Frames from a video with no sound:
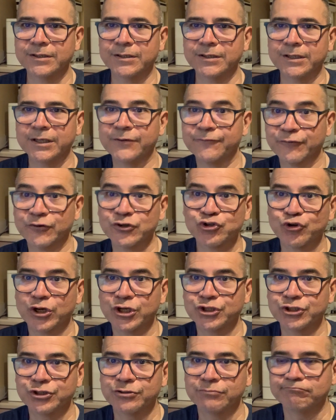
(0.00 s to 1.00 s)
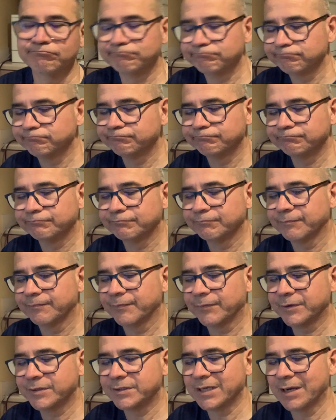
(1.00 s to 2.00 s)
infrastructure,
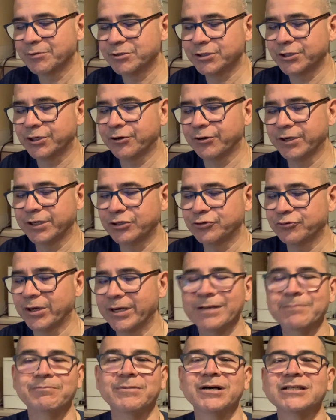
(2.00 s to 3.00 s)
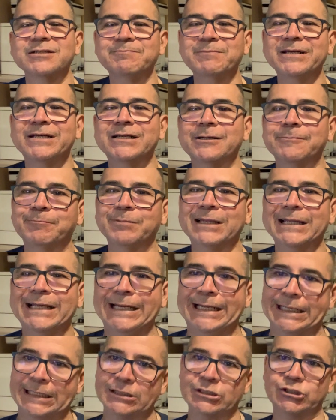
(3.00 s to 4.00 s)
cybersecurity training must be
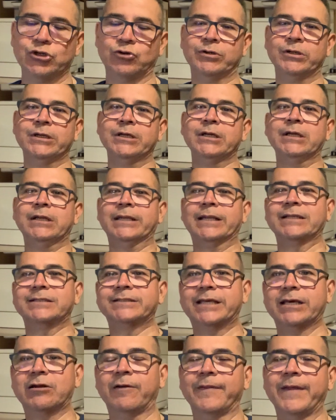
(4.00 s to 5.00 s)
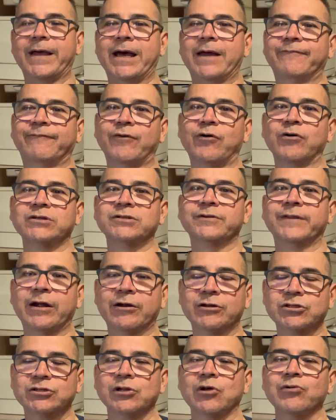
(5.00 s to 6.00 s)
completed. So let's get on that, folks. They are
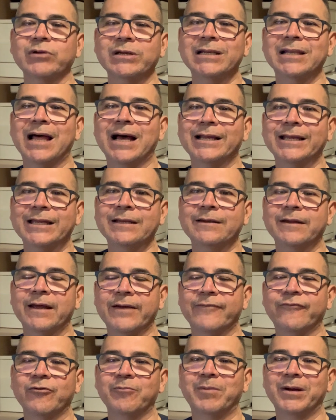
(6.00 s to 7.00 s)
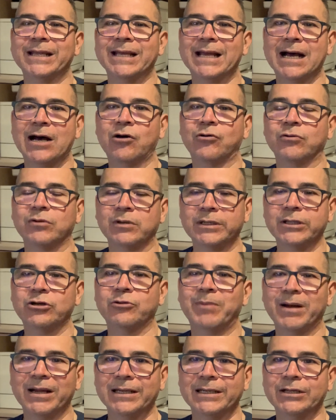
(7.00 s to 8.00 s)
slowly locking everybody out little
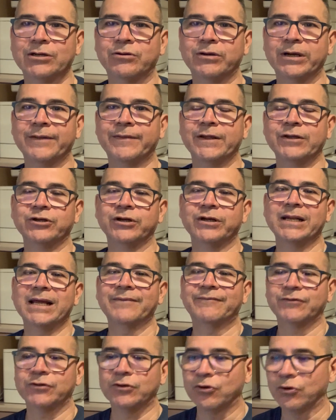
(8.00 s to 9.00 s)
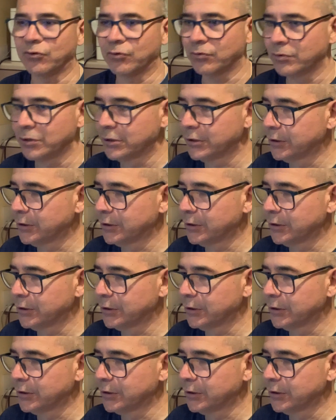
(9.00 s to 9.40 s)
by little, and then you're gonna have to go